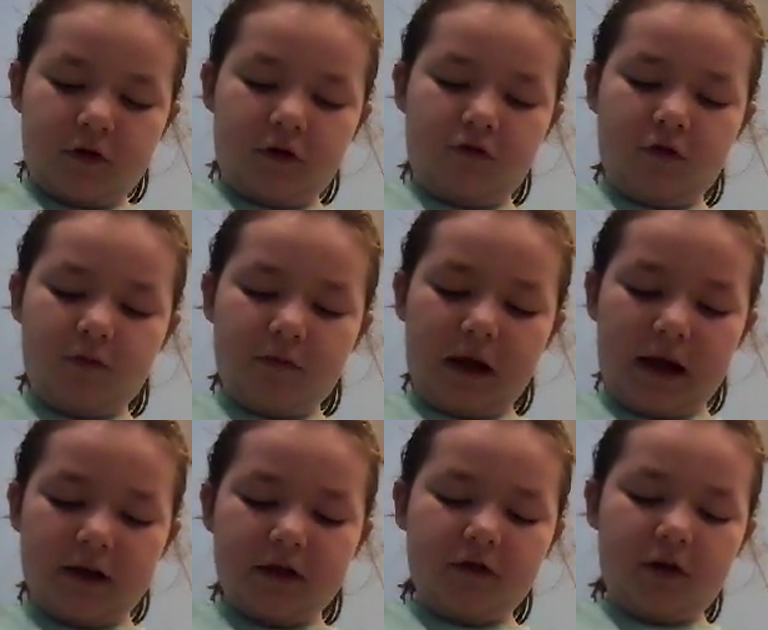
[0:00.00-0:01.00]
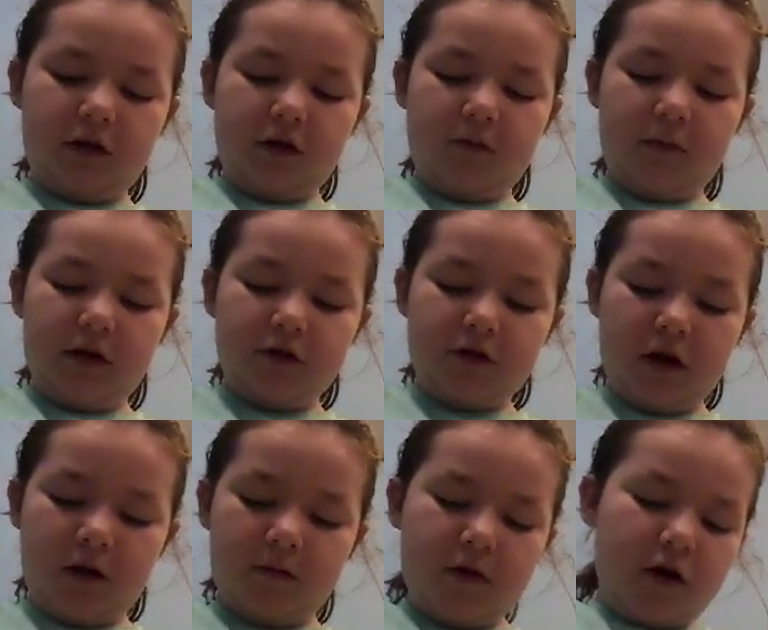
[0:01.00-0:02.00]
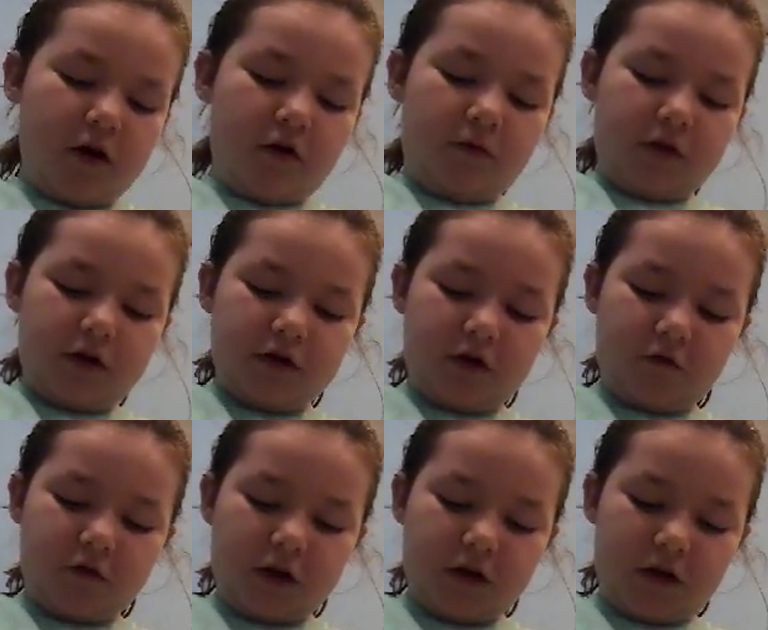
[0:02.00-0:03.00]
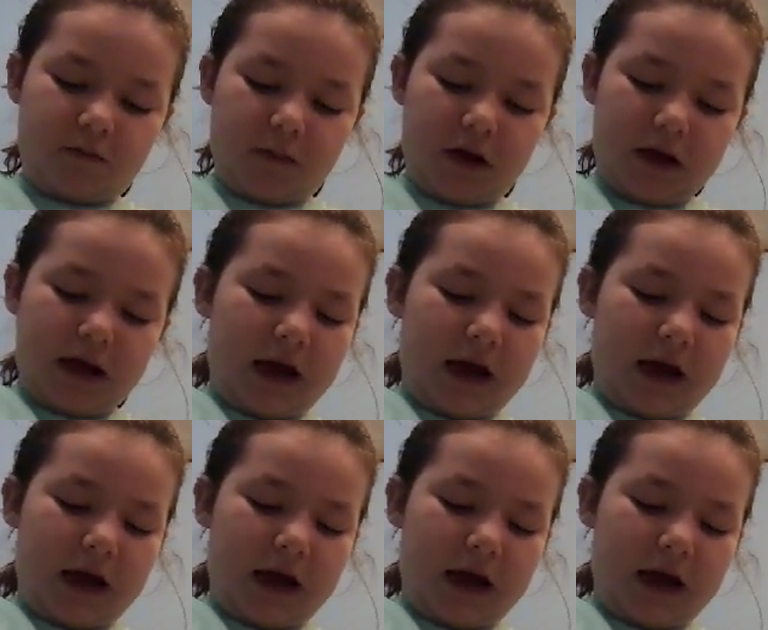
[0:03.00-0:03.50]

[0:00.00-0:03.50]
And normally I just like to make slime with the stuff that's at my